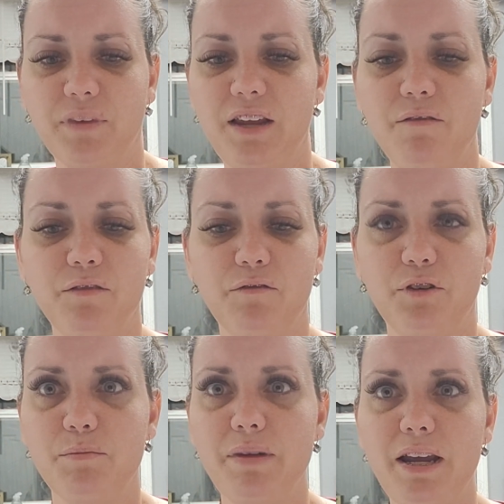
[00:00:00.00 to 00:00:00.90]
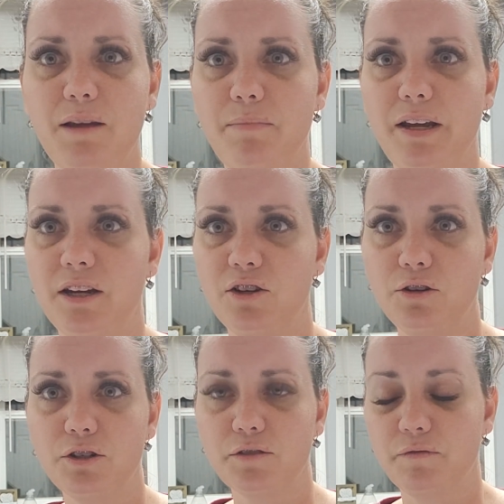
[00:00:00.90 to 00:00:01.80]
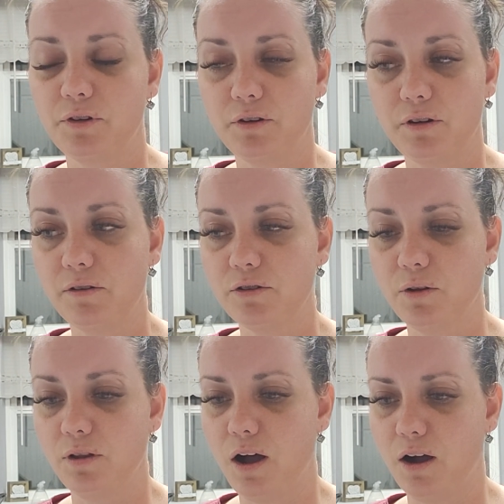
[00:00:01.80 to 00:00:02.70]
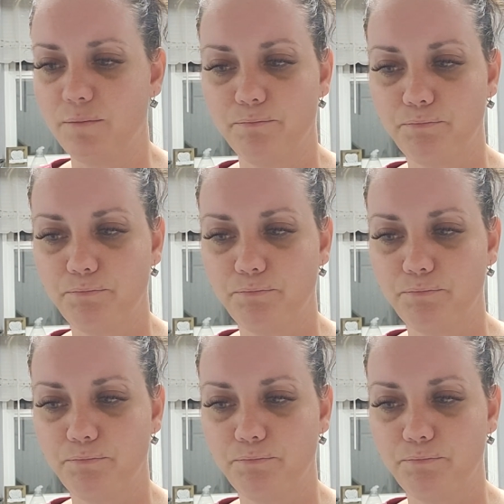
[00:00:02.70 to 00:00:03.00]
even for me being a nurse for so long,